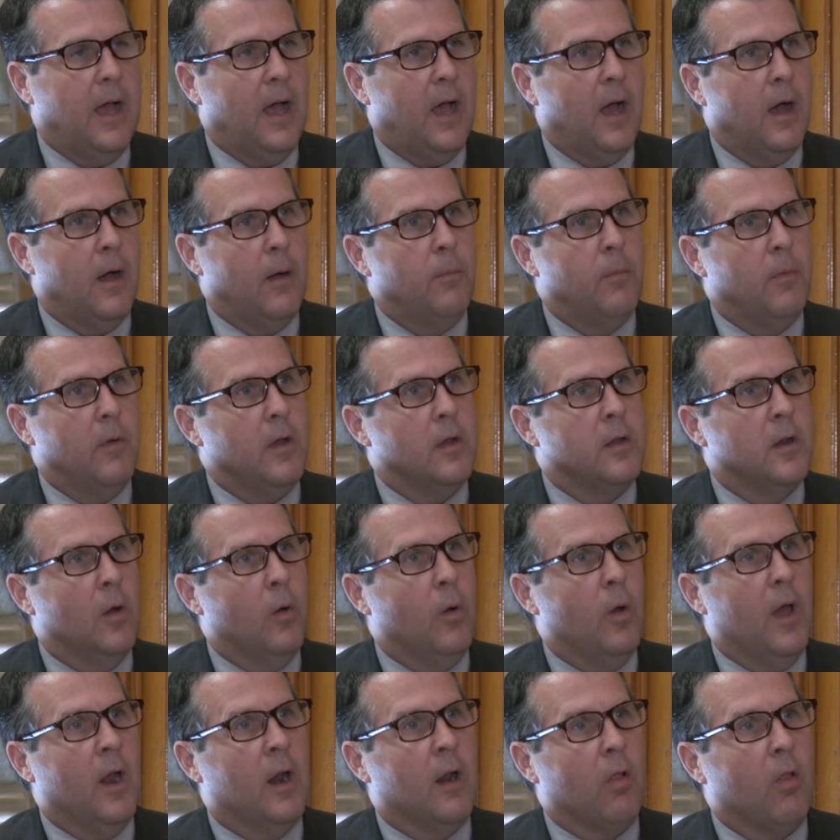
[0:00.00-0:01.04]
Um, you
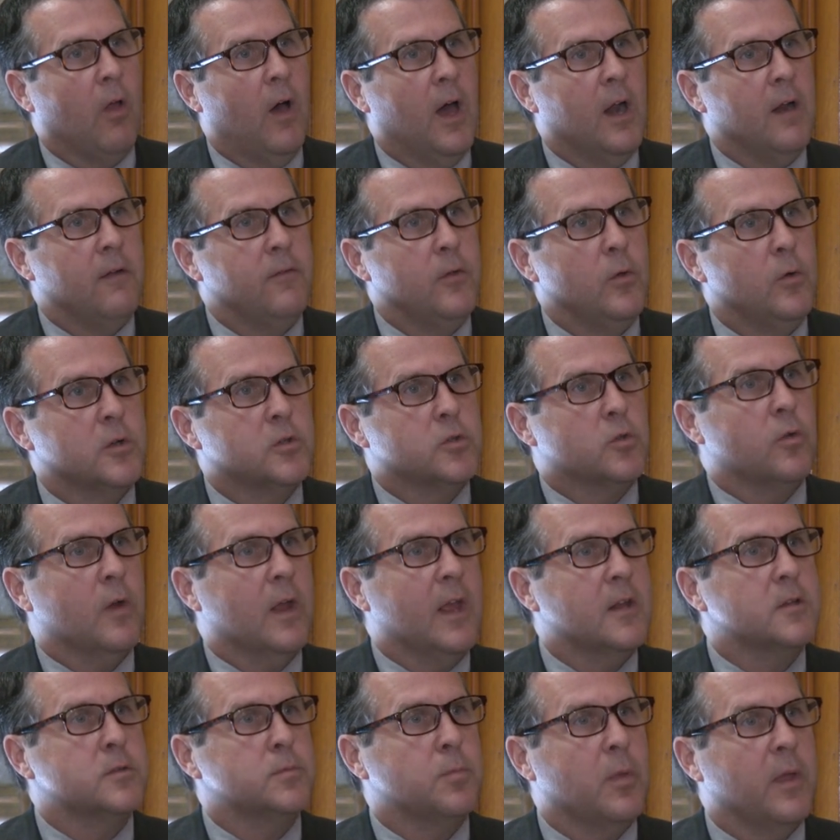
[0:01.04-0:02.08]
know, and a lot of you are
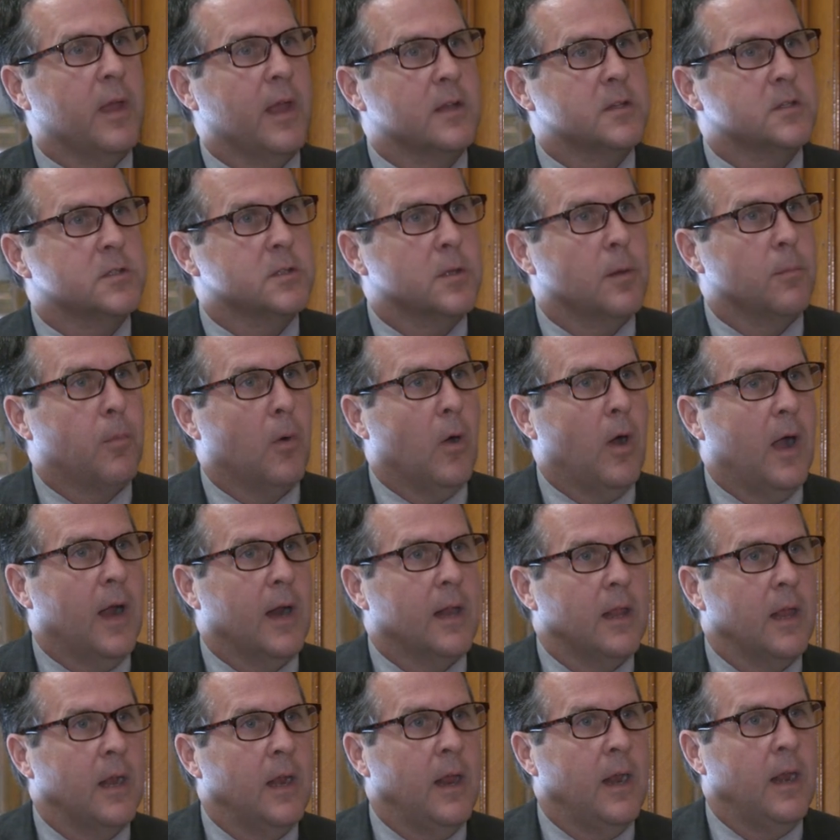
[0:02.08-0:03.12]
transplants to Brockton.